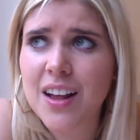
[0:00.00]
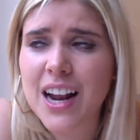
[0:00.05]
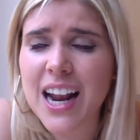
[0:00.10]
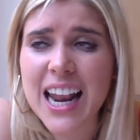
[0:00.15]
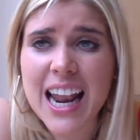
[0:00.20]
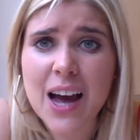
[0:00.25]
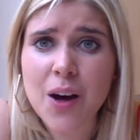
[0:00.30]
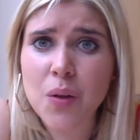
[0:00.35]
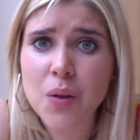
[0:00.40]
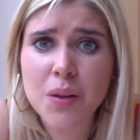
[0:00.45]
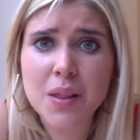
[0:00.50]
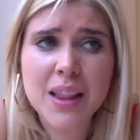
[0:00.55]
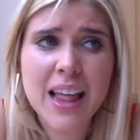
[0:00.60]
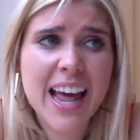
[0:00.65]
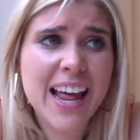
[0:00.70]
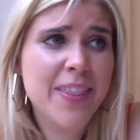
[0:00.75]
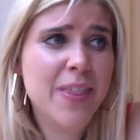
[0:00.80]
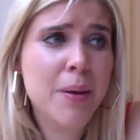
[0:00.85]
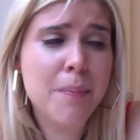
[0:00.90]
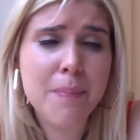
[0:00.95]

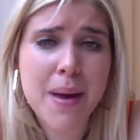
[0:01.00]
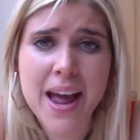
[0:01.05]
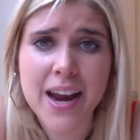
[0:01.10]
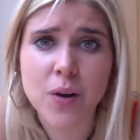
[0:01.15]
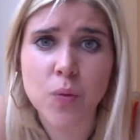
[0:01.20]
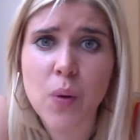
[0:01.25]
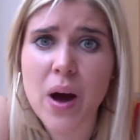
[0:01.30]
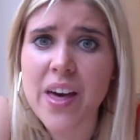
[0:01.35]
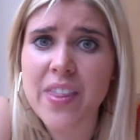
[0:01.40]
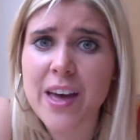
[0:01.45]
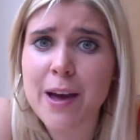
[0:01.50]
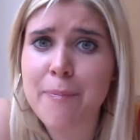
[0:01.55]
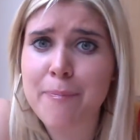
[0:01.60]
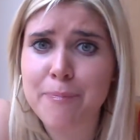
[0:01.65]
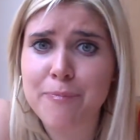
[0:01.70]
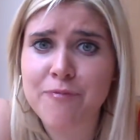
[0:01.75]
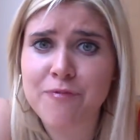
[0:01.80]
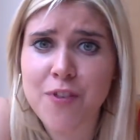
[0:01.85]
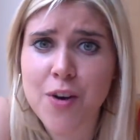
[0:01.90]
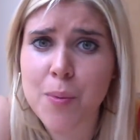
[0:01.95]
Let the men wear their
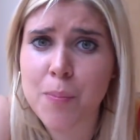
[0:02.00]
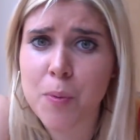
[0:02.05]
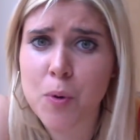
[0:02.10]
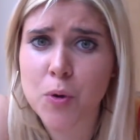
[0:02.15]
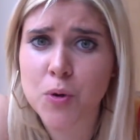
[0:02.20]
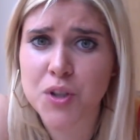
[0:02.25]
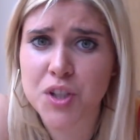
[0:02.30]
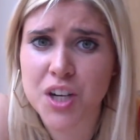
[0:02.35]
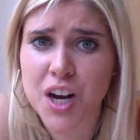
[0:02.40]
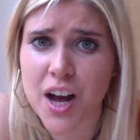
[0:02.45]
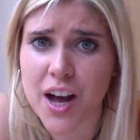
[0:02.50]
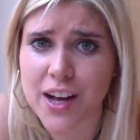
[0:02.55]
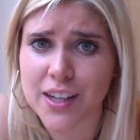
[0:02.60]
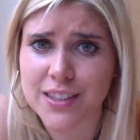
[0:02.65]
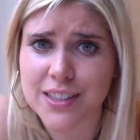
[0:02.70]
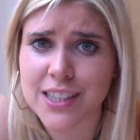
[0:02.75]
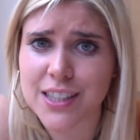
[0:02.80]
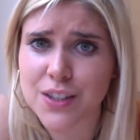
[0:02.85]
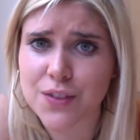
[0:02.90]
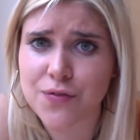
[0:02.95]
football
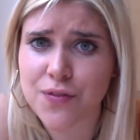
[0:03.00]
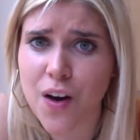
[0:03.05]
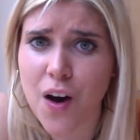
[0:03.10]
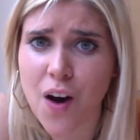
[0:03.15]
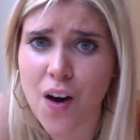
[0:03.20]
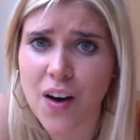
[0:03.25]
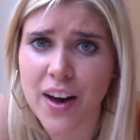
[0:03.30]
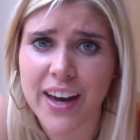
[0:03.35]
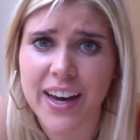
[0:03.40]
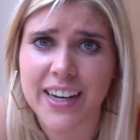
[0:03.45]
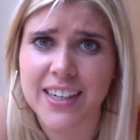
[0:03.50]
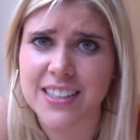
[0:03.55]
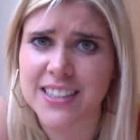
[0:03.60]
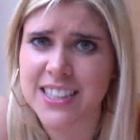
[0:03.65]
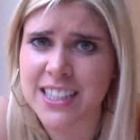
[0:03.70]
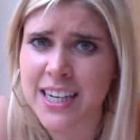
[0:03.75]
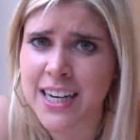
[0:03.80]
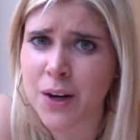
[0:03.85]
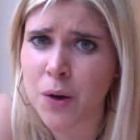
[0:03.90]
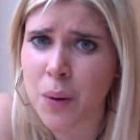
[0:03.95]
shirts. It's fine.
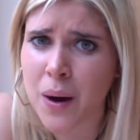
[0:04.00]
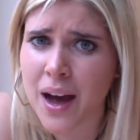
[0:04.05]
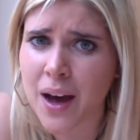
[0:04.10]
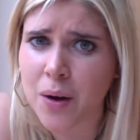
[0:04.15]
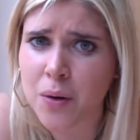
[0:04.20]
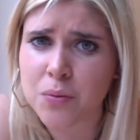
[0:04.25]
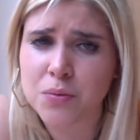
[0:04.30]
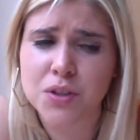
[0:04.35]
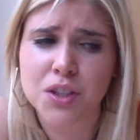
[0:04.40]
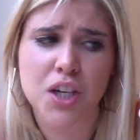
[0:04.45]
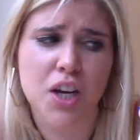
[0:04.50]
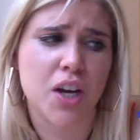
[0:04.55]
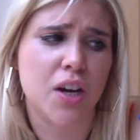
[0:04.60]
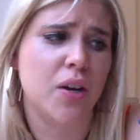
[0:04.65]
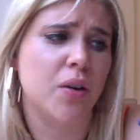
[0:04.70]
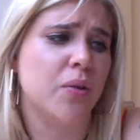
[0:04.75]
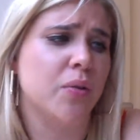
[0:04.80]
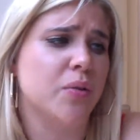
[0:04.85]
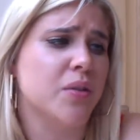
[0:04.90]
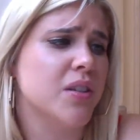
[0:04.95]
Chill out,
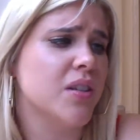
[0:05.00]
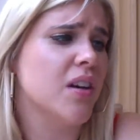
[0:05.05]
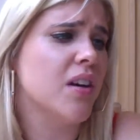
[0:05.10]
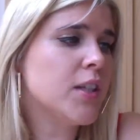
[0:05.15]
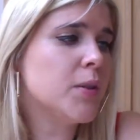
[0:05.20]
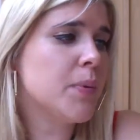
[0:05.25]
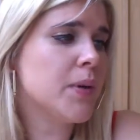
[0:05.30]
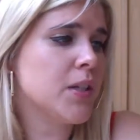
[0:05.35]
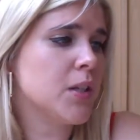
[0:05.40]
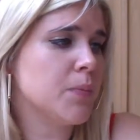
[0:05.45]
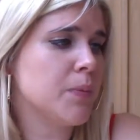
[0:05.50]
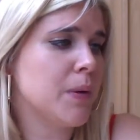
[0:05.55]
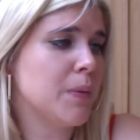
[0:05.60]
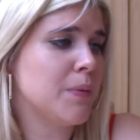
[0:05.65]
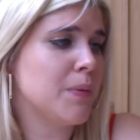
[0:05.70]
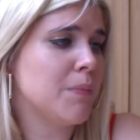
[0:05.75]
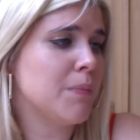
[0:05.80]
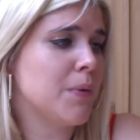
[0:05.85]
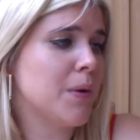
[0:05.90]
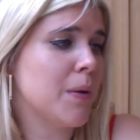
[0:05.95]
dude.
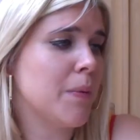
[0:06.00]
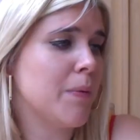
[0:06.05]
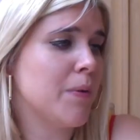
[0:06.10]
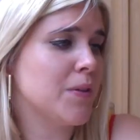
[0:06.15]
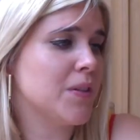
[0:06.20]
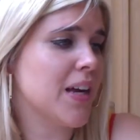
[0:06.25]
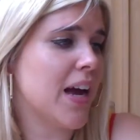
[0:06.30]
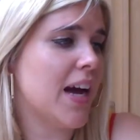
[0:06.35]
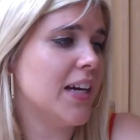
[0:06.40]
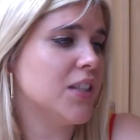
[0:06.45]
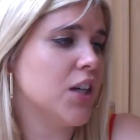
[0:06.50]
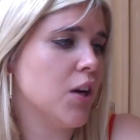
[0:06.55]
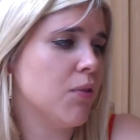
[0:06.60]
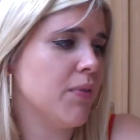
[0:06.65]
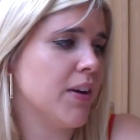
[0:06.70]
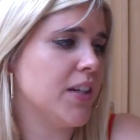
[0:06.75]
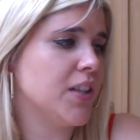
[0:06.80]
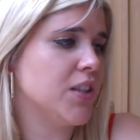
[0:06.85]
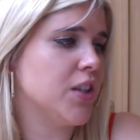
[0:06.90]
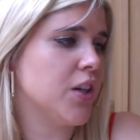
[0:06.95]
British people say, I don't
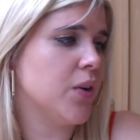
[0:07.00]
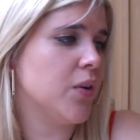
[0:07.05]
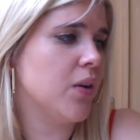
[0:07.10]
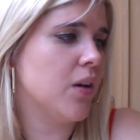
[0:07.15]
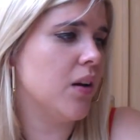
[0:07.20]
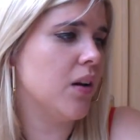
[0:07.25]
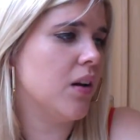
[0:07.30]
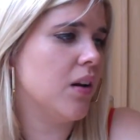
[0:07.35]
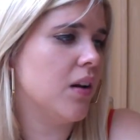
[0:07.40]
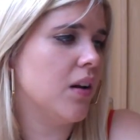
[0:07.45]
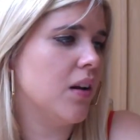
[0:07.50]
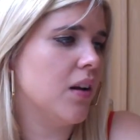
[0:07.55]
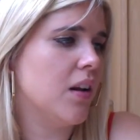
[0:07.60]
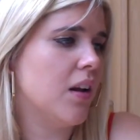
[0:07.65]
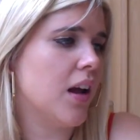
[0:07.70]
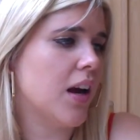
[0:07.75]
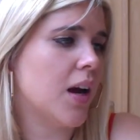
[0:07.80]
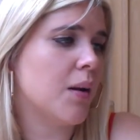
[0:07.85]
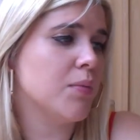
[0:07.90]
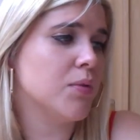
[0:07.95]
rate you.
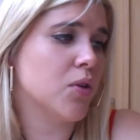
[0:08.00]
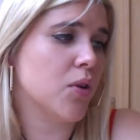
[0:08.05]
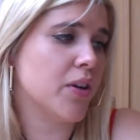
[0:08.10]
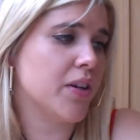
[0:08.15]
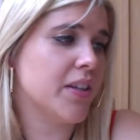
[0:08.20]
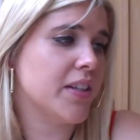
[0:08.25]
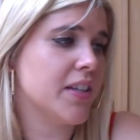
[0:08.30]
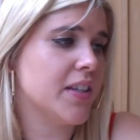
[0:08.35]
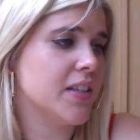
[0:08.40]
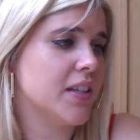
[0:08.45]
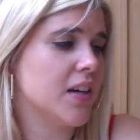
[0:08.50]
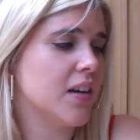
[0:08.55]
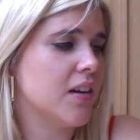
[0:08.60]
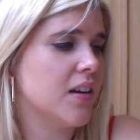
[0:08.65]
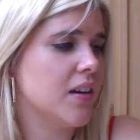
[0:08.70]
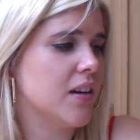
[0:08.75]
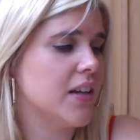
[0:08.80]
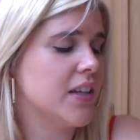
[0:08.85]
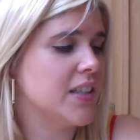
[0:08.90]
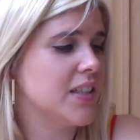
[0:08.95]
Like, I'm sorry,
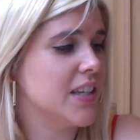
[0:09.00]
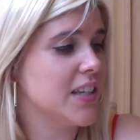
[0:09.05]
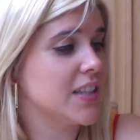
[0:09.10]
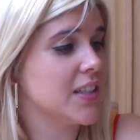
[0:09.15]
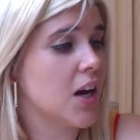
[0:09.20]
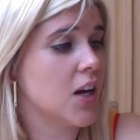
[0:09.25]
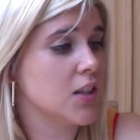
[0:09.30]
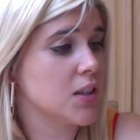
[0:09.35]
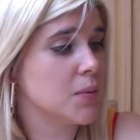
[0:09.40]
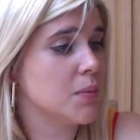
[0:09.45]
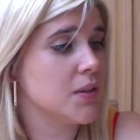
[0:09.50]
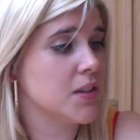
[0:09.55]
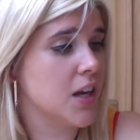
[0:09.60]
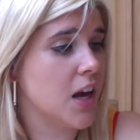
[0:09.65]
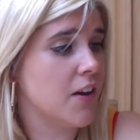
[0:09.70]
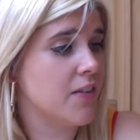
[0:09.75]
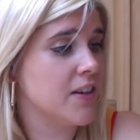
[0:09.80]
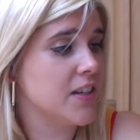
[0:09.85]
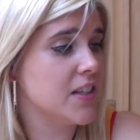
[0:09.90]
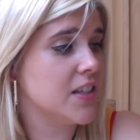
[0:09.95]
is this customer
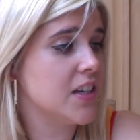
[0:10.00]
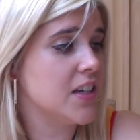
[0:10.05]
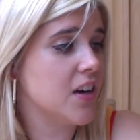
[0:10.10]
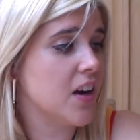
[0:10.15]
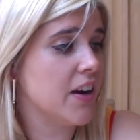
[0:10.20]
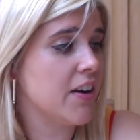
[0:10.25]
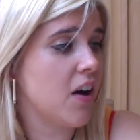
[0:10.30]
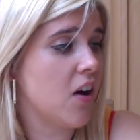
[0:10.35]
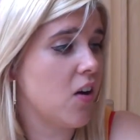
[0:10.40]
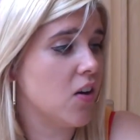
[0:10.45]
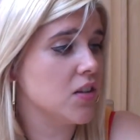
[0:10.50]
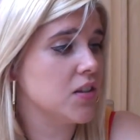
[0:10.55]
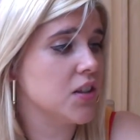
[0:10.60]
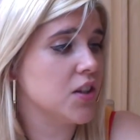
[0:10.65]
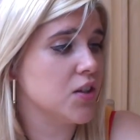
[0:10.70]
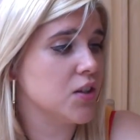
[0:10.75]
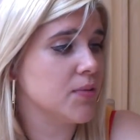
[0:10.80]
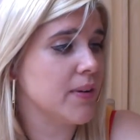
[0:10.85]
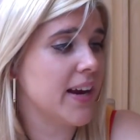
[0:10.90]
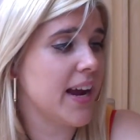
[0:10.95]
service? Did I ask
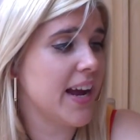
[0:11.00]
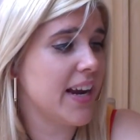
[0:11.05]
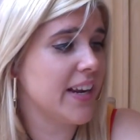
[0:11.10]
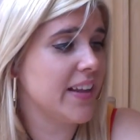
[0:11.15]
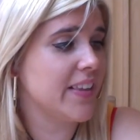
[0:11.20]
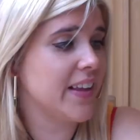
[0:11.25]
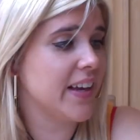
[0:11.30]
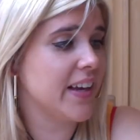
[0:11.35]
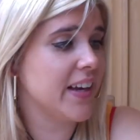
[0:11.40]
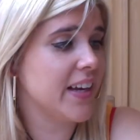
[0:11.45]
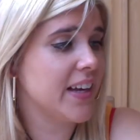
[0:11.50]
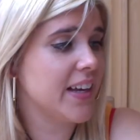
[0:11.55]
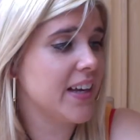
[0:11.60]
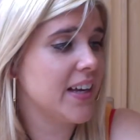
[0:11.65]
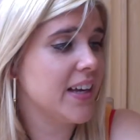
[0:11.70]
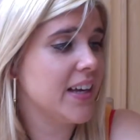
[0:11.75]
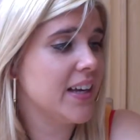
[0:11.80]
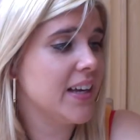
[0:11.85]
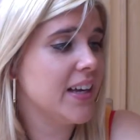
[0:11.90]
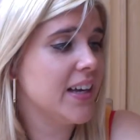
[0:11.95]
you to rate anything?
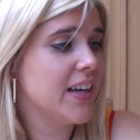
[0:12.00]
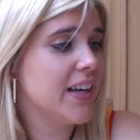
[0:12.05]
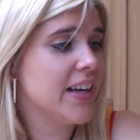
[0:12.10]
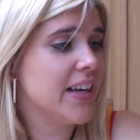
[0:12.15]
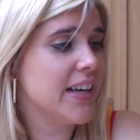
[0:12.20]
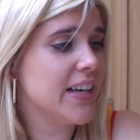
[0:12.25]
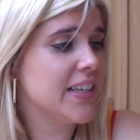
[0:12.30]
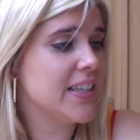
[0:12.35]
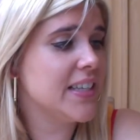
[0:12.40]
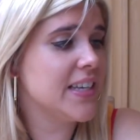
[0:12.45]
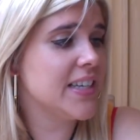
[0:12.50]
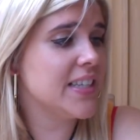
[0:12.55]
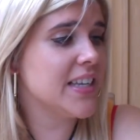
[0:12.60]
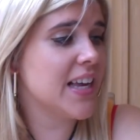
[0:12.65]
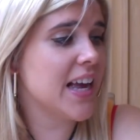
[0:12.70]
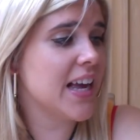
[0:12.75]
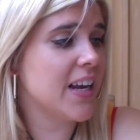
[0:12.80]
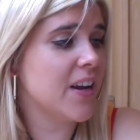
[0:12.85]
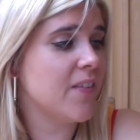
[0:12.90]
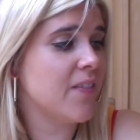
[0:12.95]
Is this
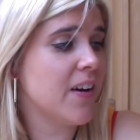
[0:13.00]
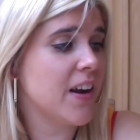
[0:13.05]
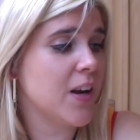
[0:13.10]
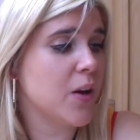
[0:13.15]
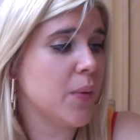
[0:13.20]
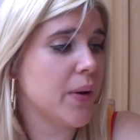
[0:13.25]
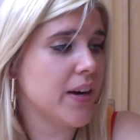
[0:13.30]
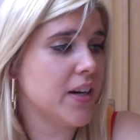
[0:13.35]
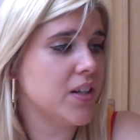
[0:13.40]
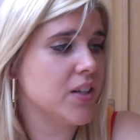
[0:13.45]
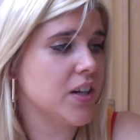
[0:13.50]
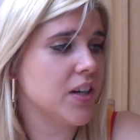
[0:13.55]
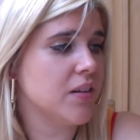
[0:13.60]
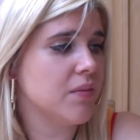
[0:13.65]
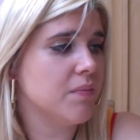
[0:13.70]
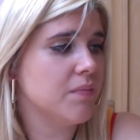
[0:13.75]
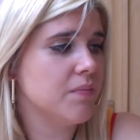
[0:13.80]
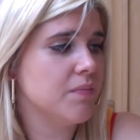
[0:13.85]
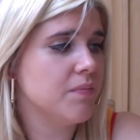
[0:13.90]
an evaluation?